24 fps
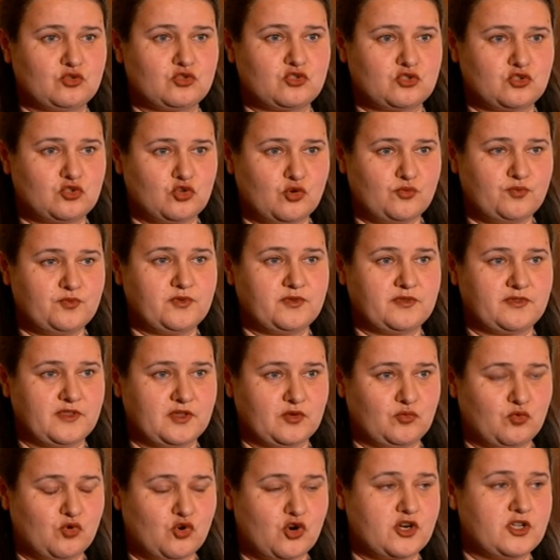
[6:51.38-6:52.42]
to stop
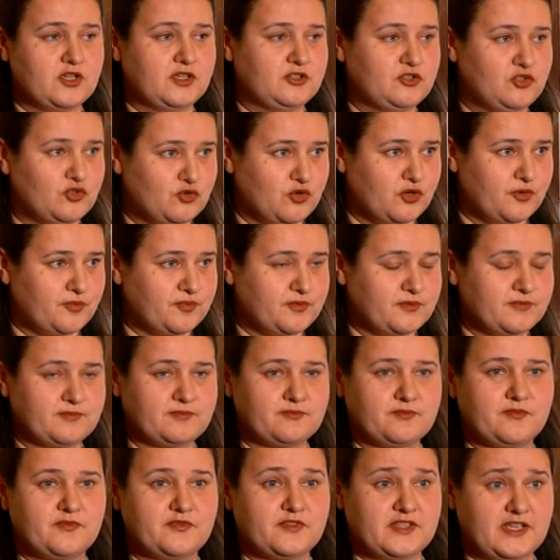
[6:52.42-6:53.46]
the war in Europe.
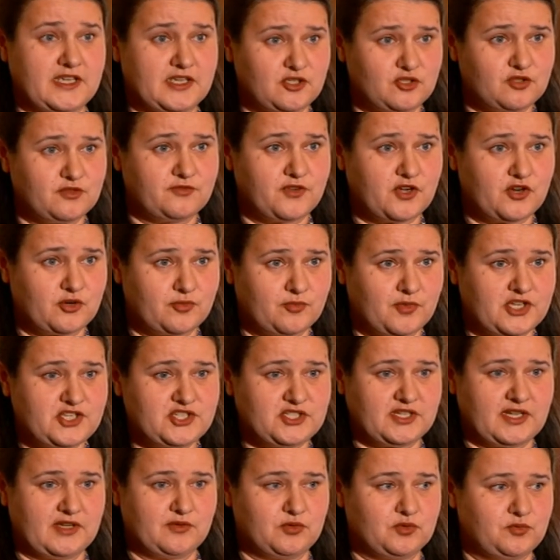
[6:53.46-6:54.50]
Thank you very
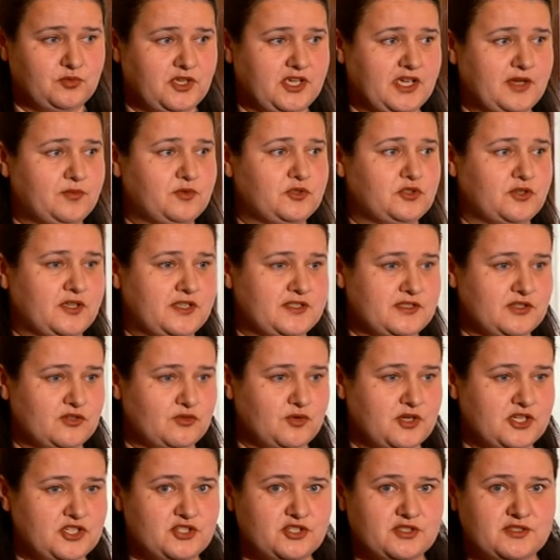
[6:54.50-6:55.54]
much, and I would be happy to
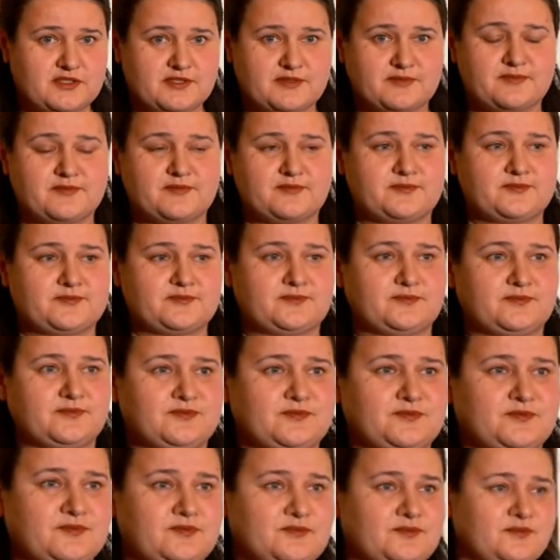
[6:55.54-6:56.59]
answer questions. Ambassador. You,
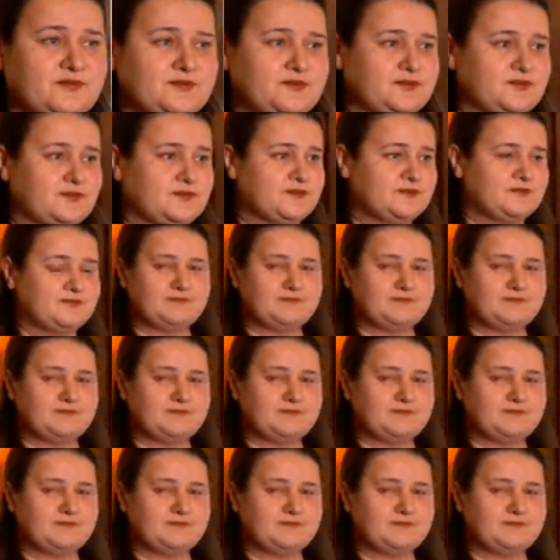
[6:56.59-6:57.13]
Ambassador,